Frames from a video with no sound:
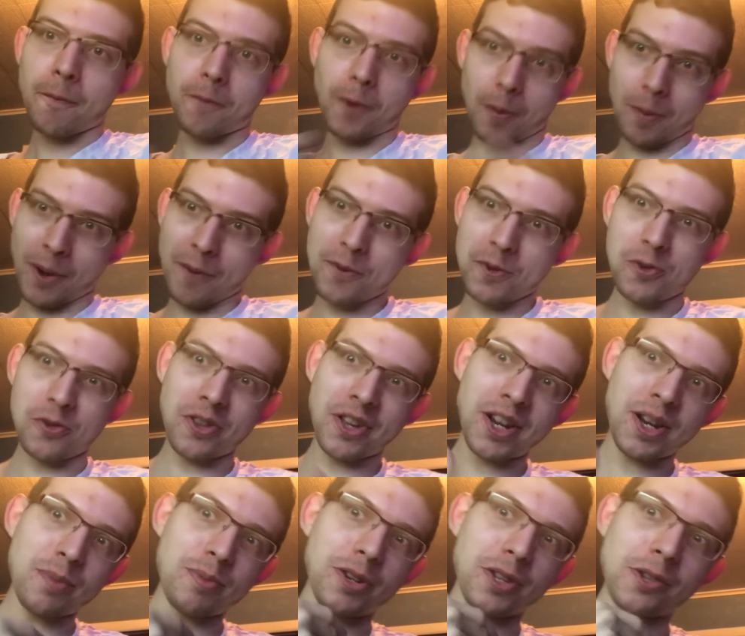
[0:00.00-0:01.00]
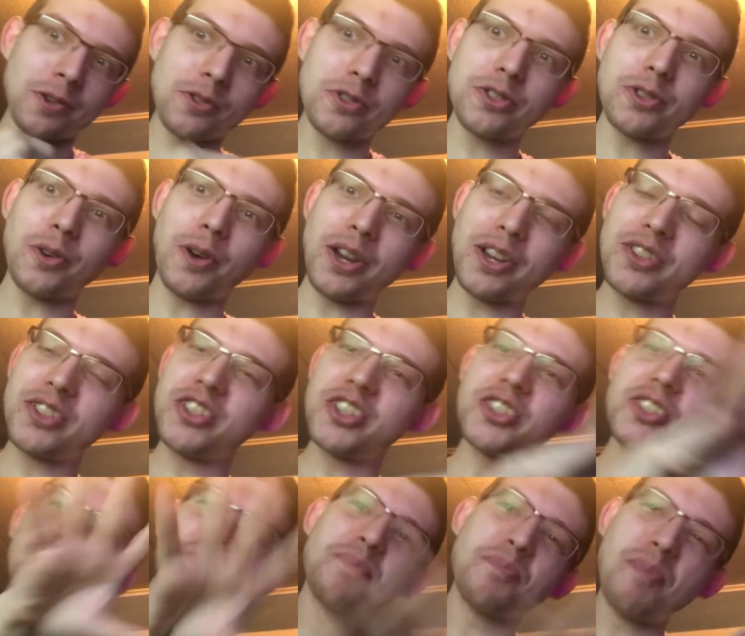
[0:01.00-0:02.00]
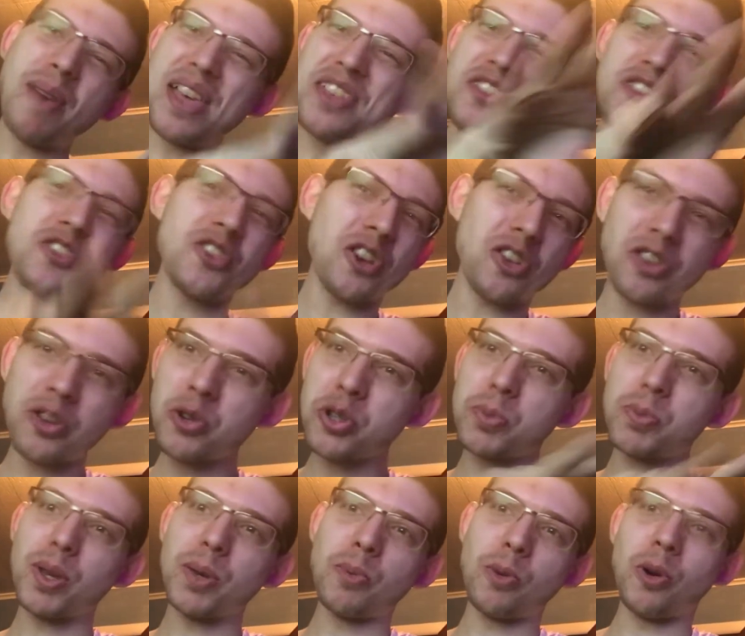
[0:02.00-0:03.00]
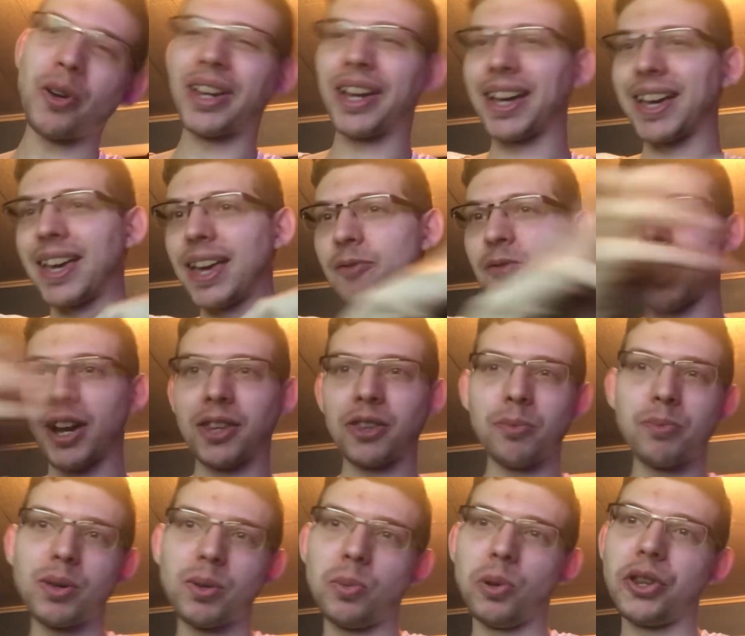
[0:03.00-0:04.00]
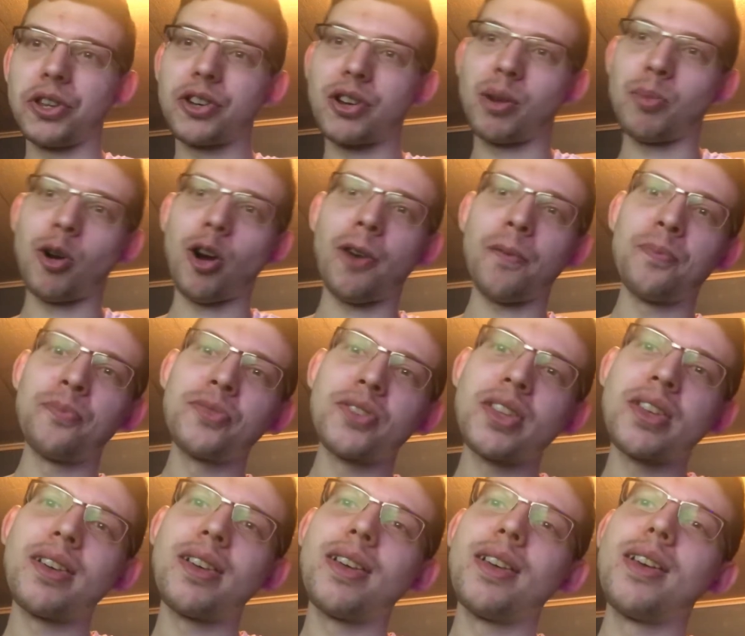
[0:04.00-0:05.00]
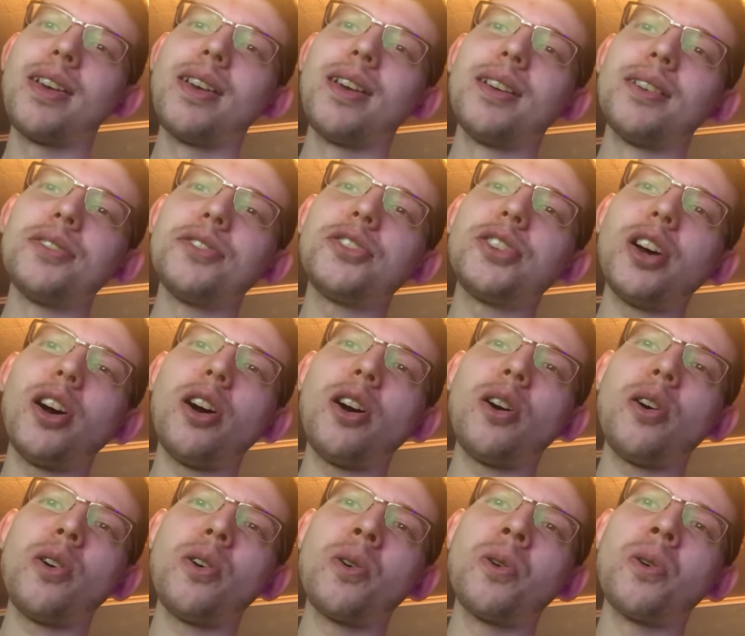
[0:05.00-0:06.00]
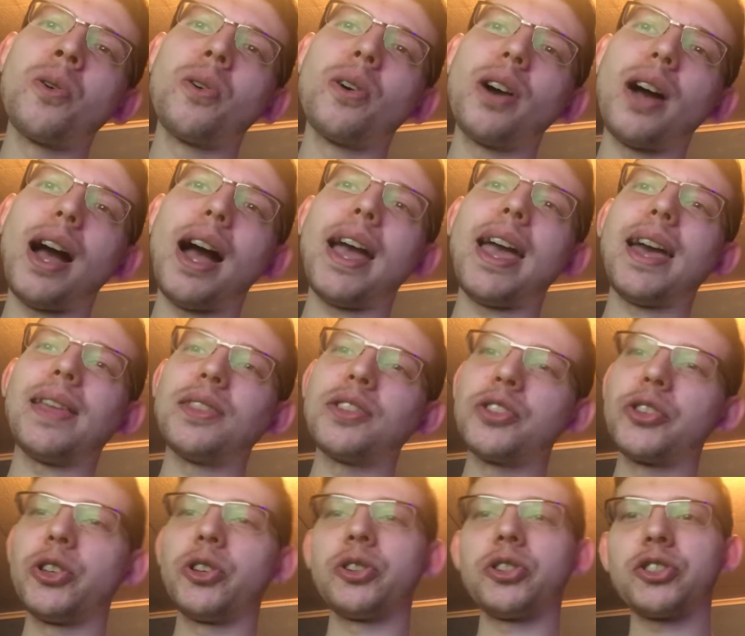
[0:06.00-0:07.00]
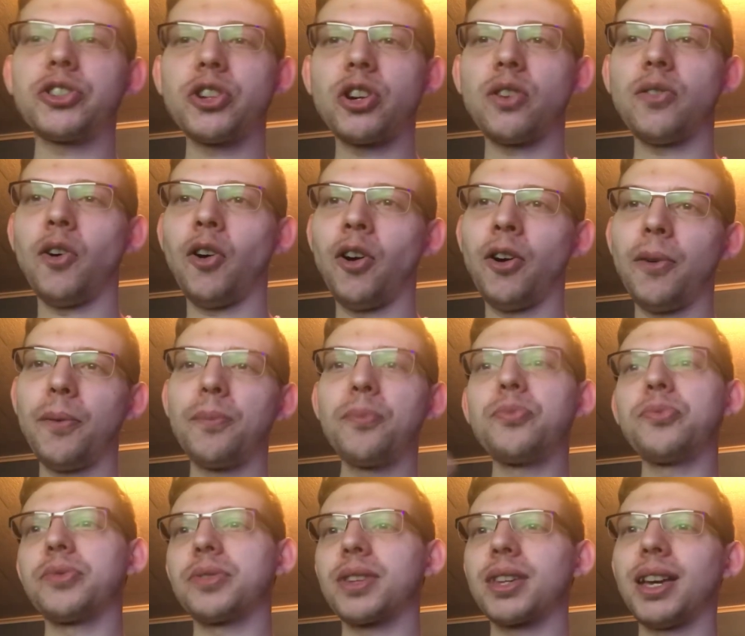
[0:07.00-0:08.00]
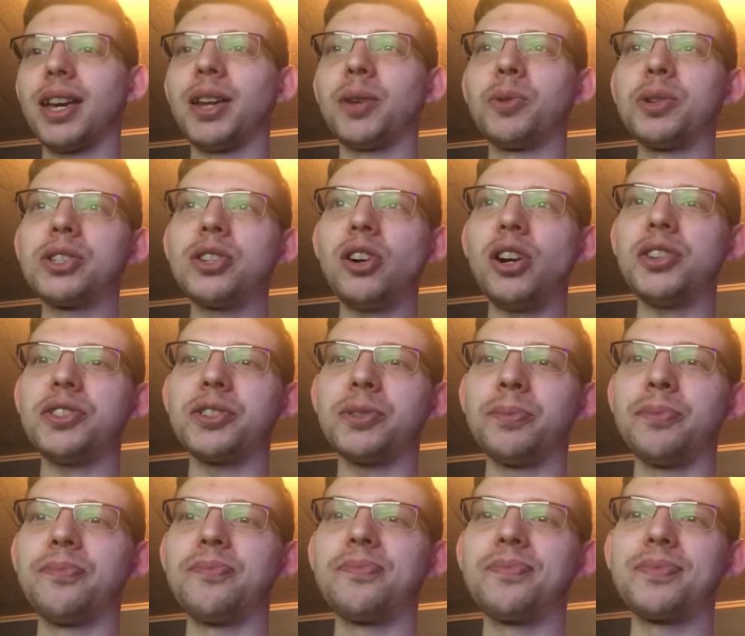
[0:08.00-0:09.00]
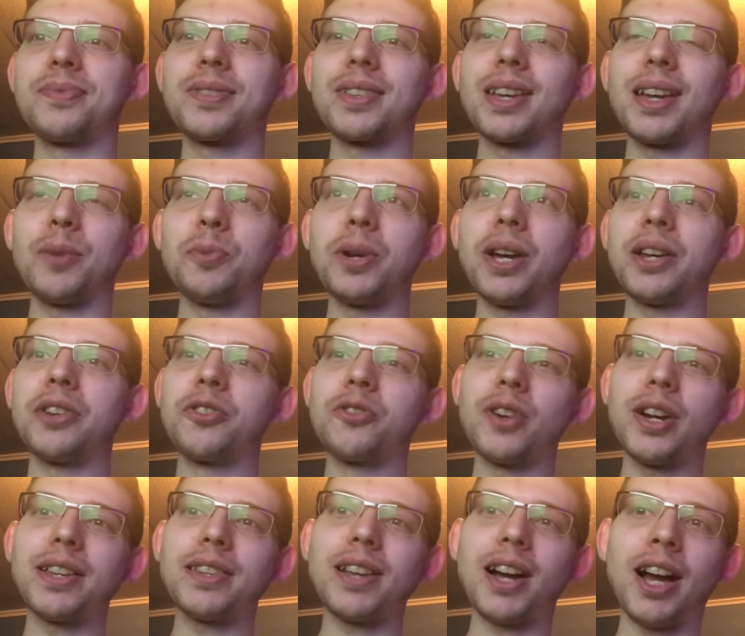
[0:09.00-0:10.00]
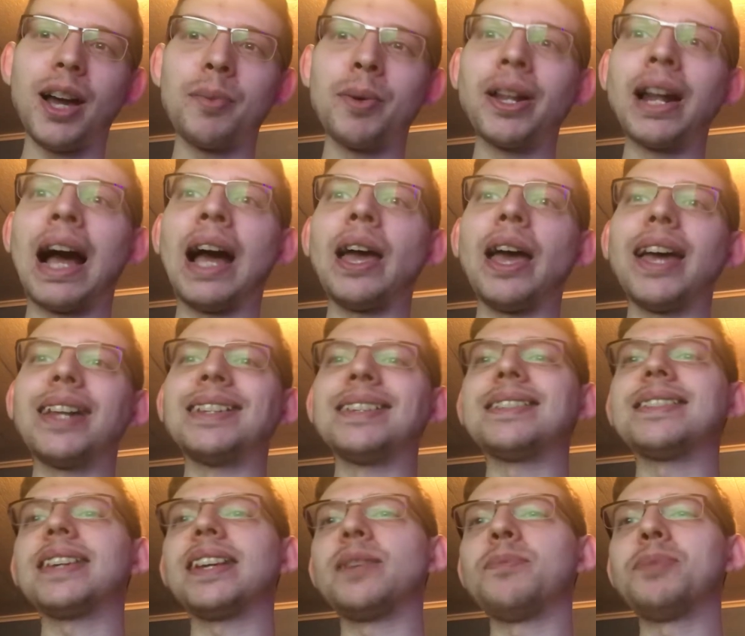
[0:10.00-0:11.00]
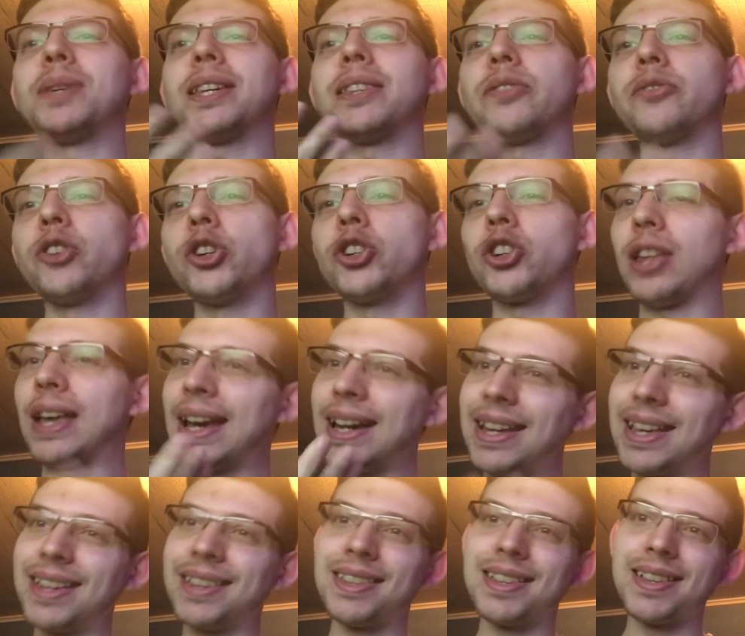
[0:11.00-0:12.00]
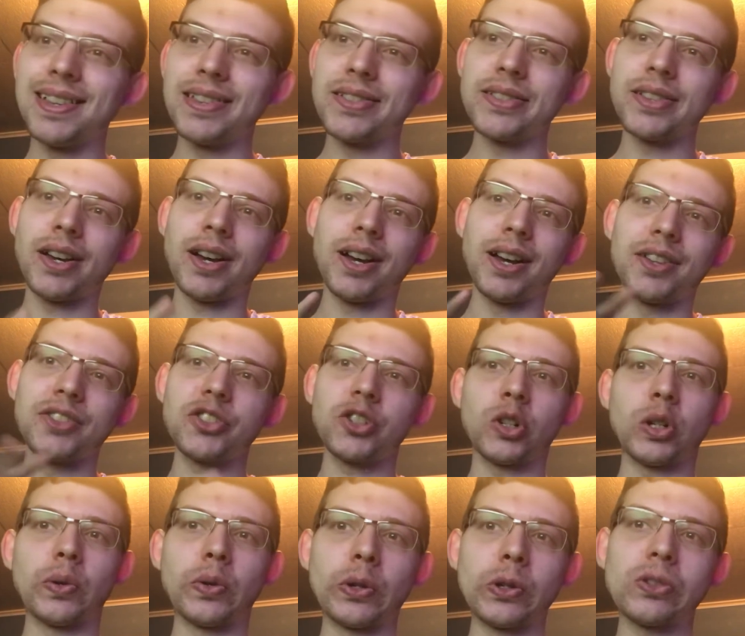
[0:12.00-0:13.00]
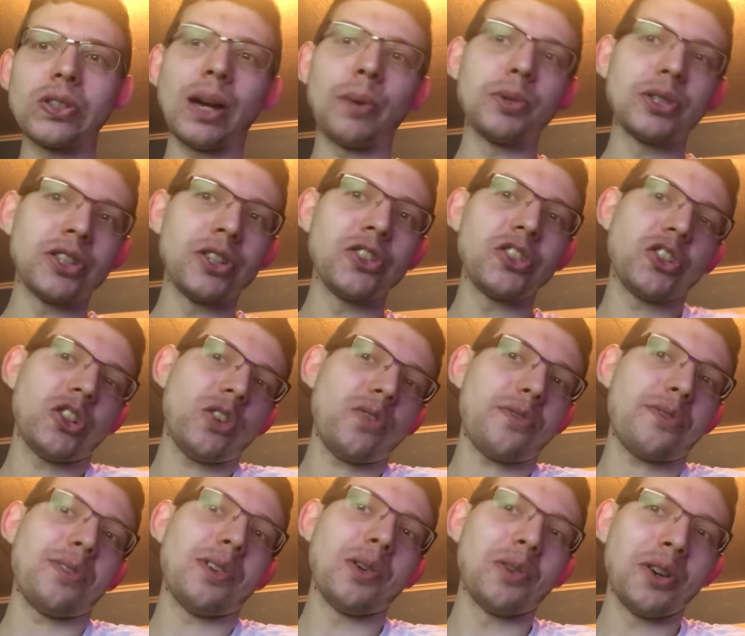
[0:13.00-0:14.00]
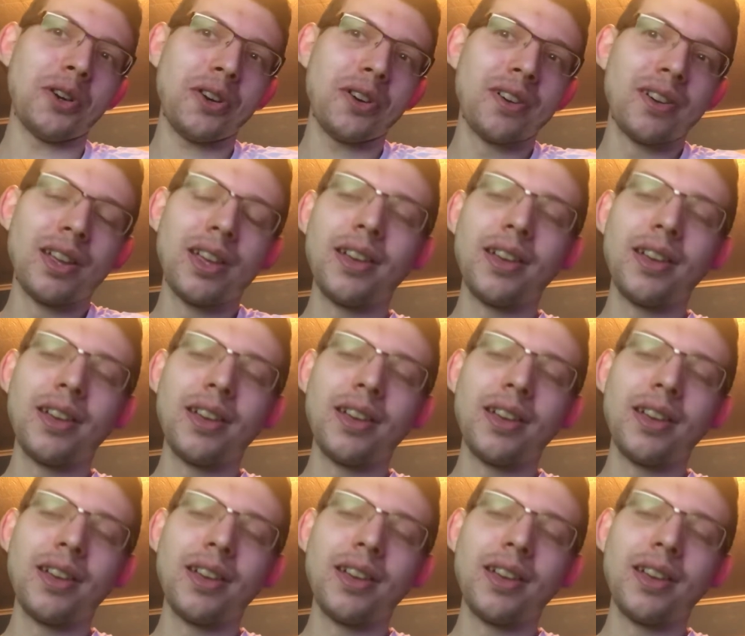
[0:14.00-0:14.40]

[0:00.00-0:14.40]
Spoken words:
my Vigilante Brothers, so I could just message all those people, and I could get random people to come on. So I had this little server, and it was awesome, and we had a great time. And instead of being the vigilante in these servers, I was the server owner.